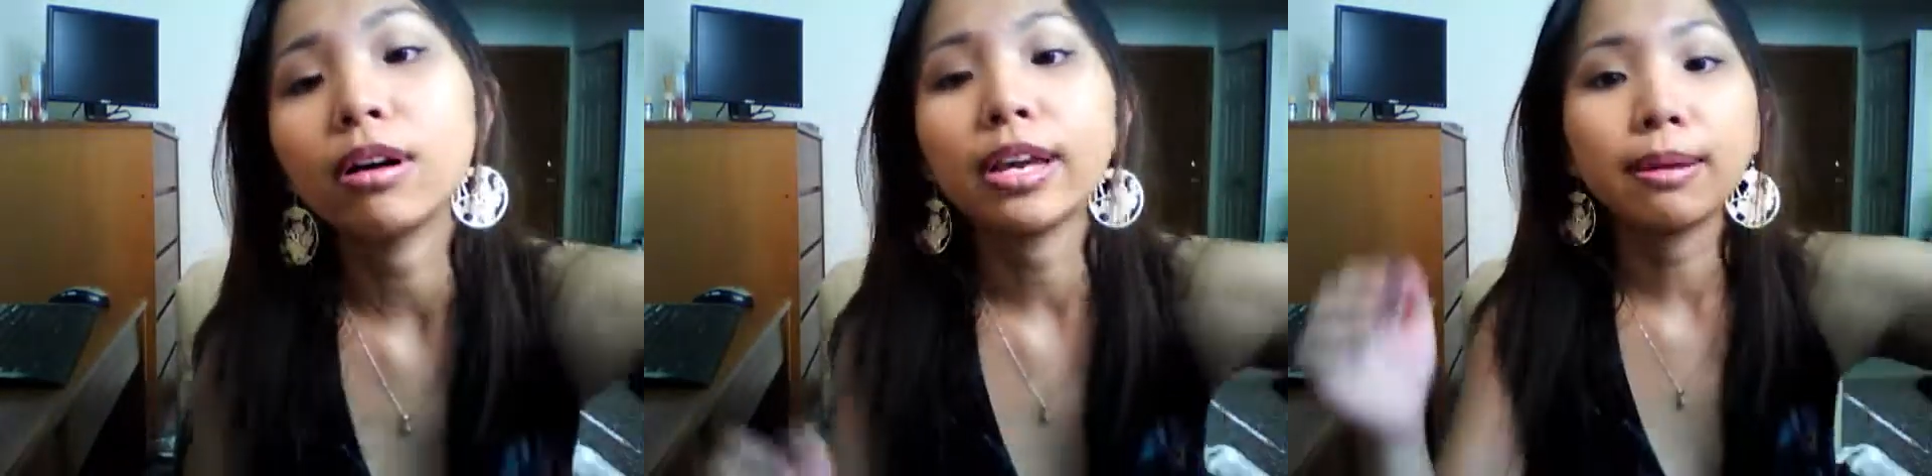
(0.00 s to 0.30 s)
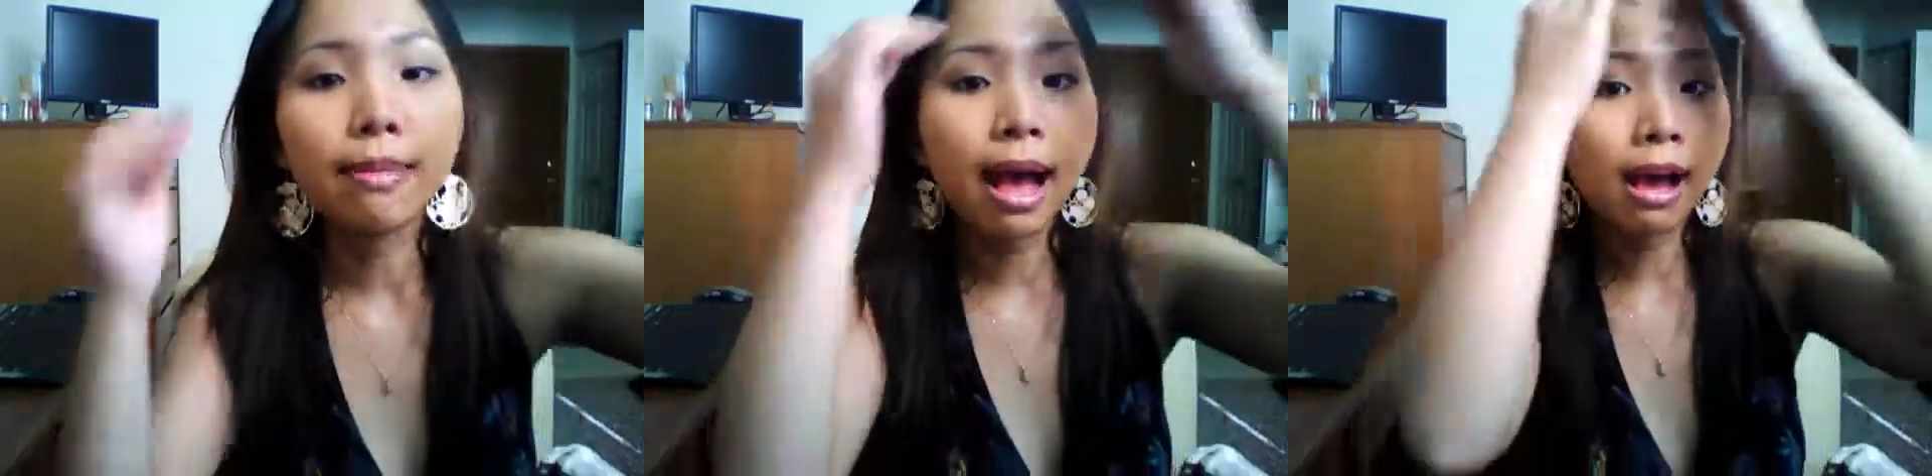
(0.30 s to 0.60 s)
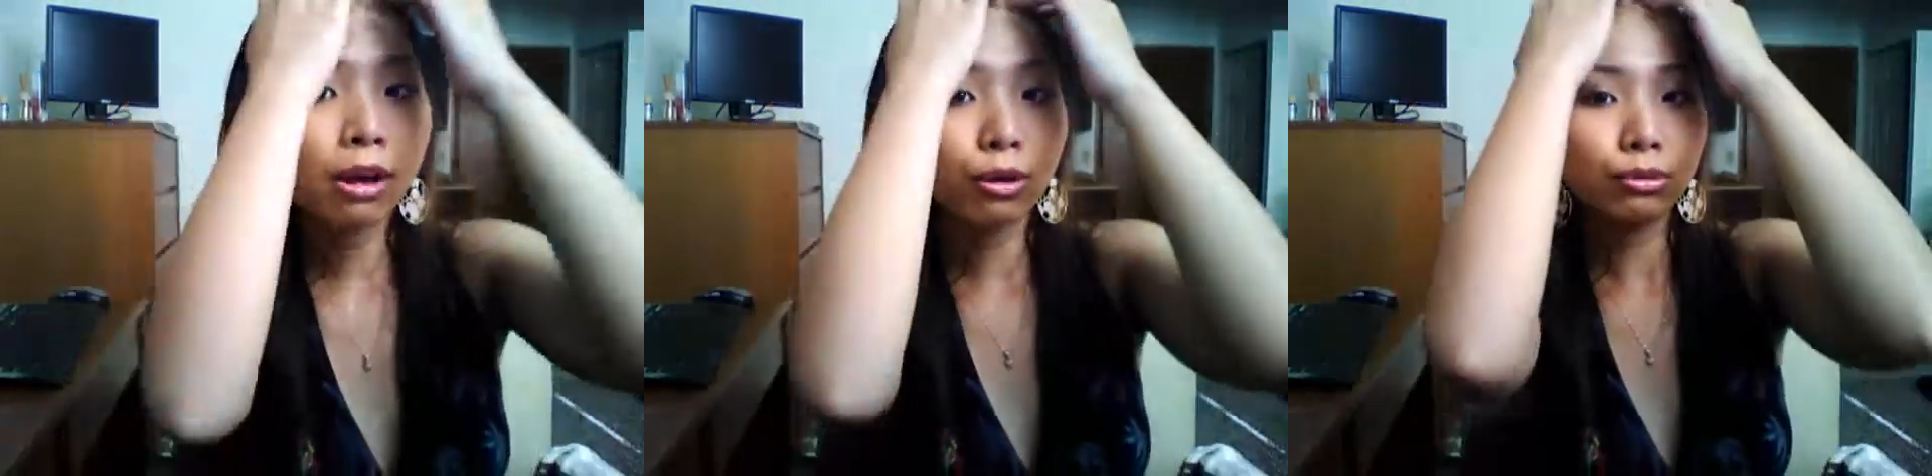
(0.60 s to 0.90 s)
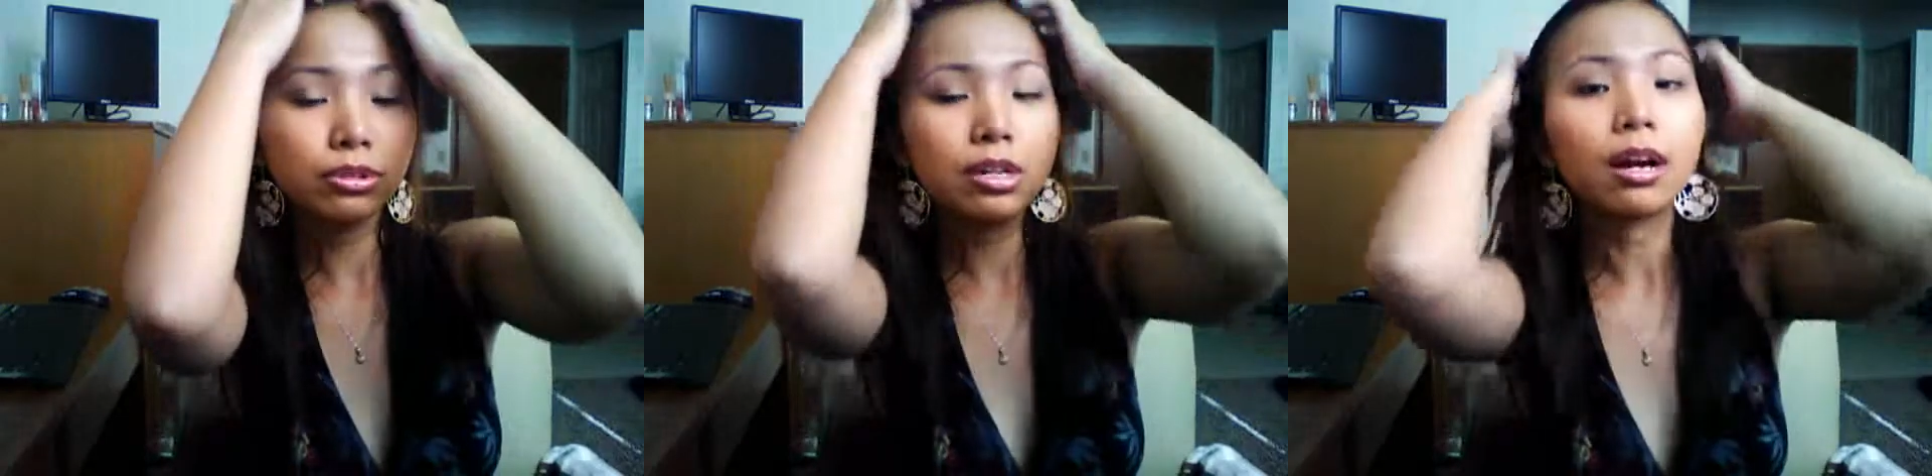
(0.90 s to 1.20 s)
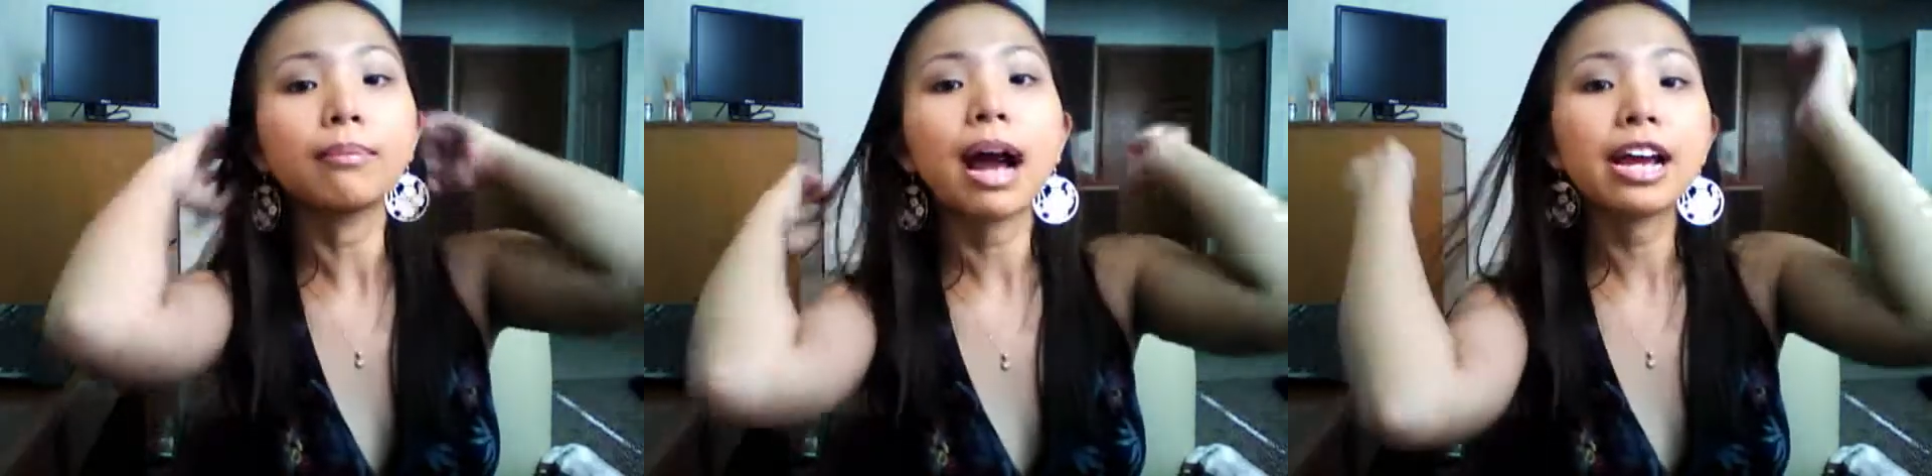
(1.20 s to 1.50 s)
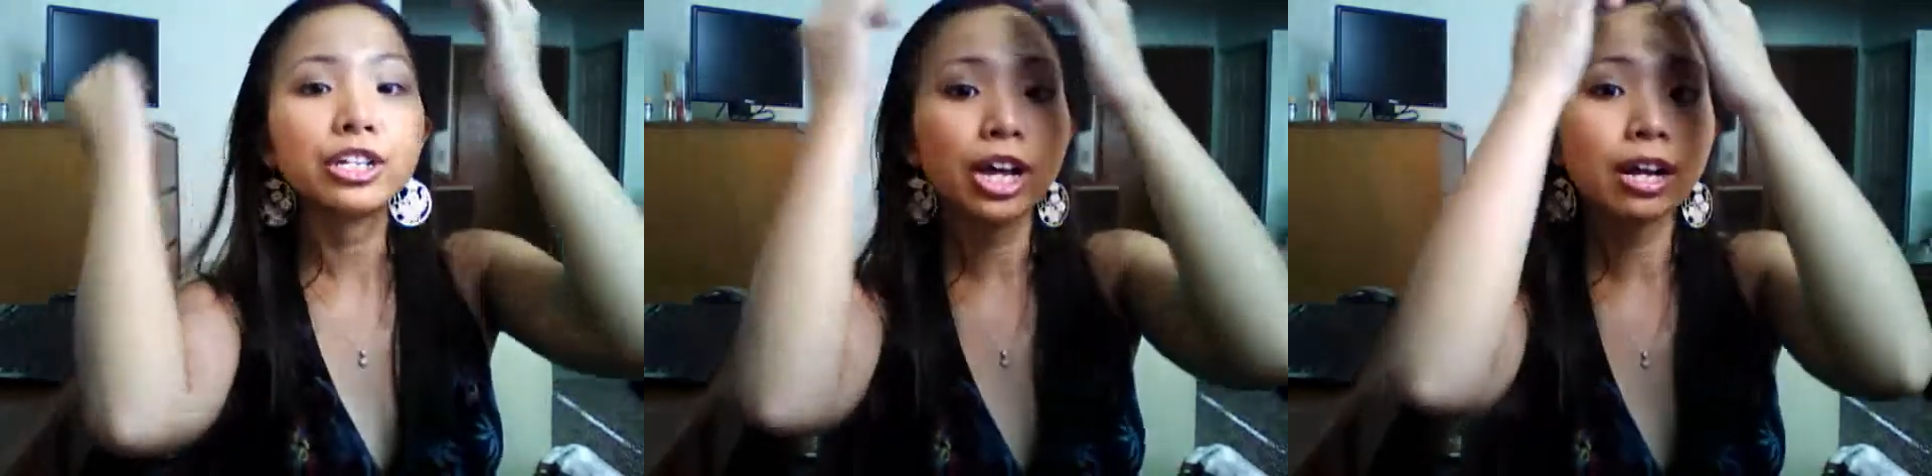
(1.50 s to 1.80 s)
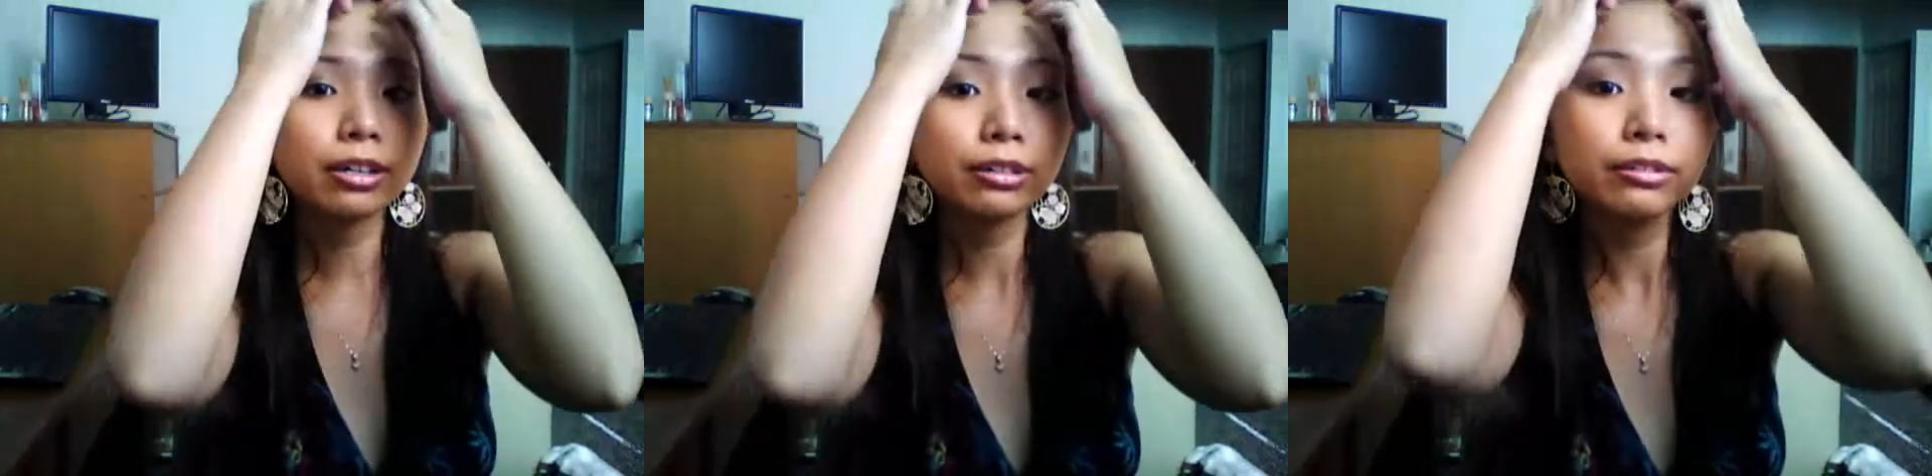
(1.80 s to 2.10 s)
about
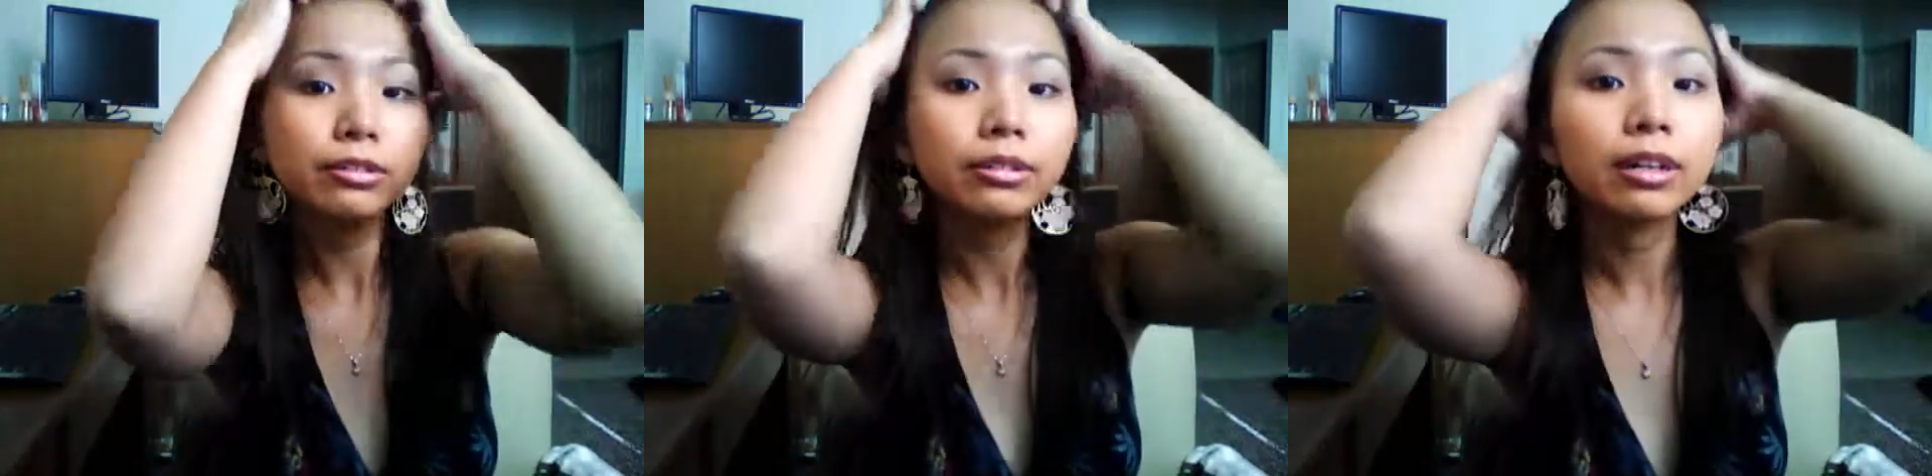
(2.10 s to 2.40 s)
eyeshadow,